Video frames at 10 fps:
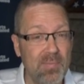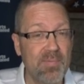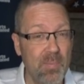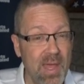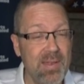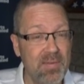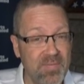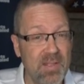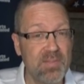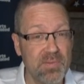from that
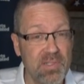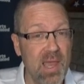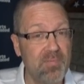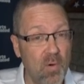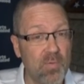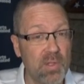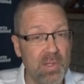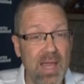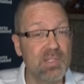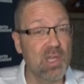defensive staff over the
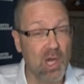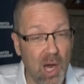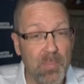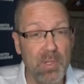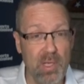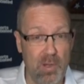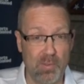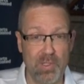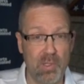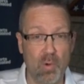last couple of years on